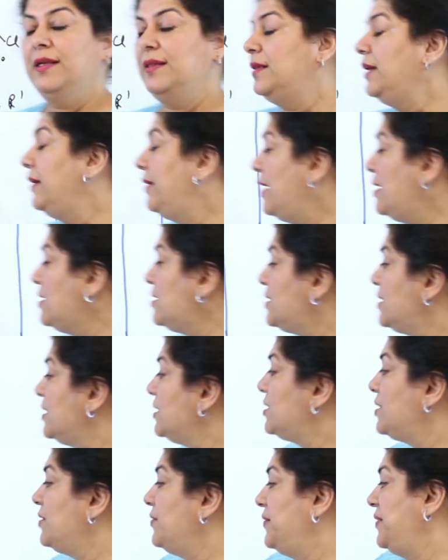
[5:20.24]
There are
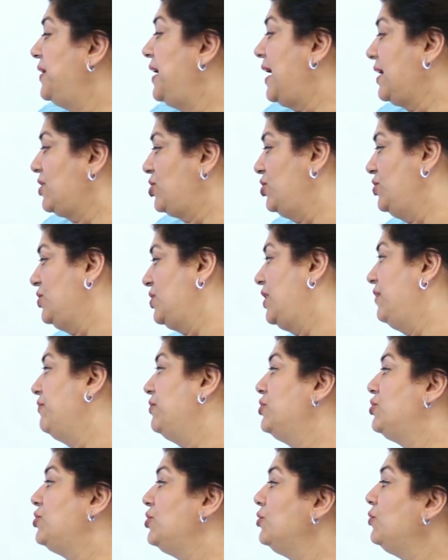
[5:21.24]
certain reactions
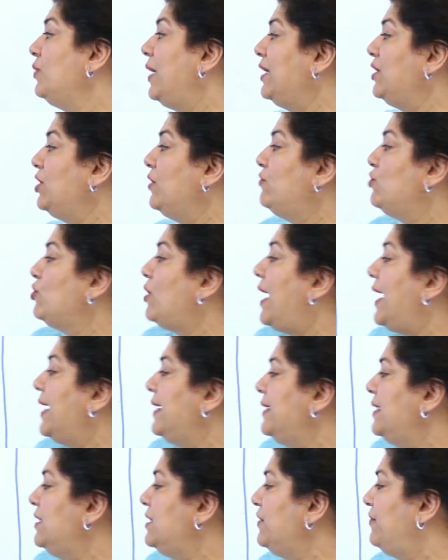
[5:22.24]
given to you and you have to
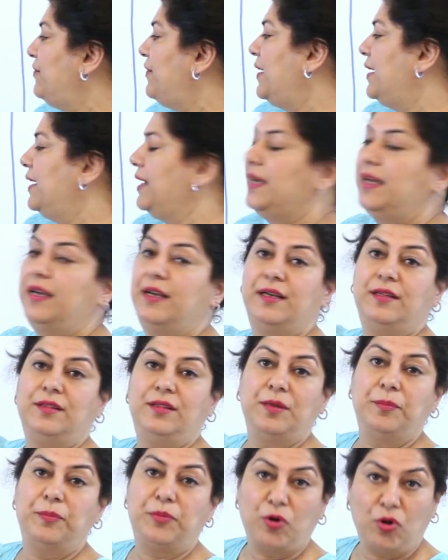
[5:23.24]
identify
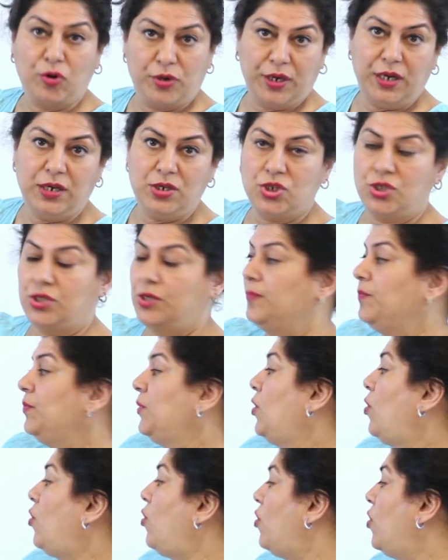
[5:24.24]
the products
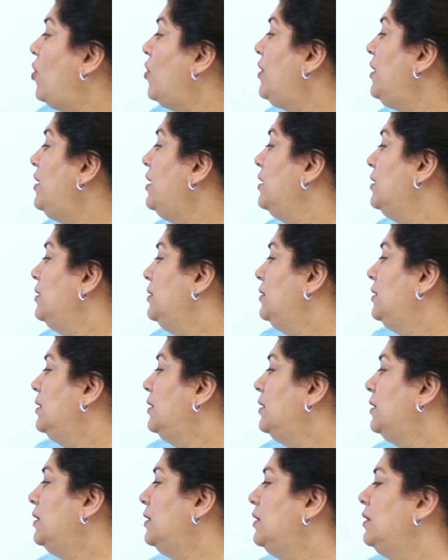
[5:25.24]
or
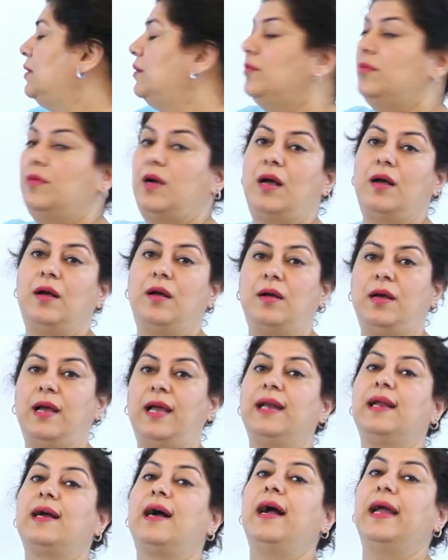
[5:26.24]
the
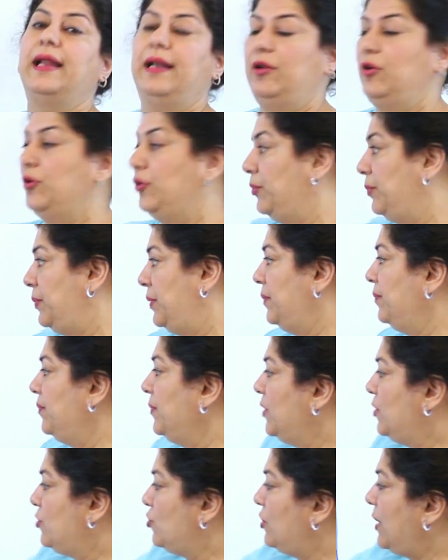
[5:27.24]
alkyl group.
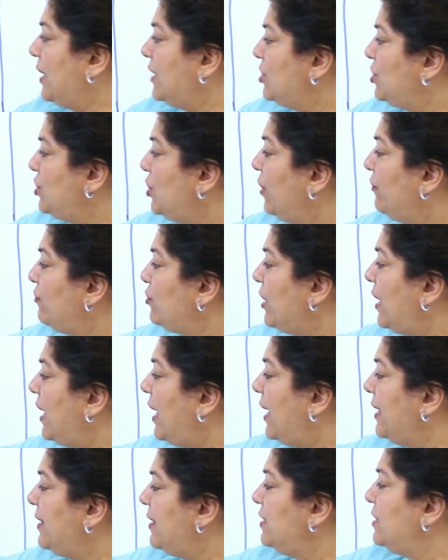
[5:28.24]
So that is, you have to
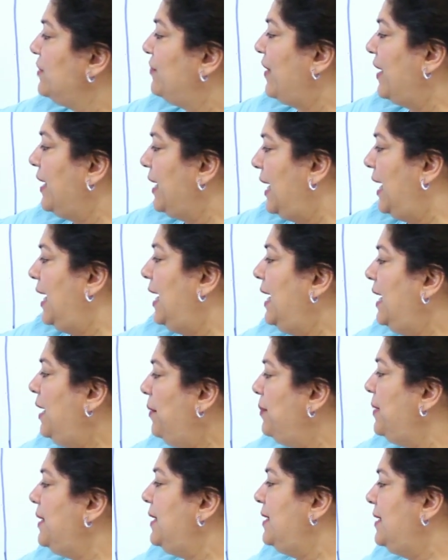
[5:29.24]
identify A,
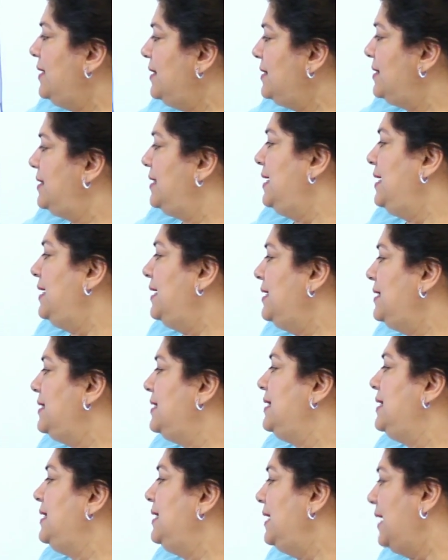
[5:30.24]
B, C,
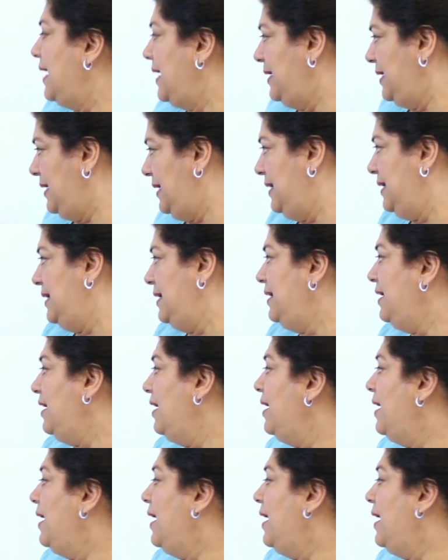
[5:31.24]
D and E,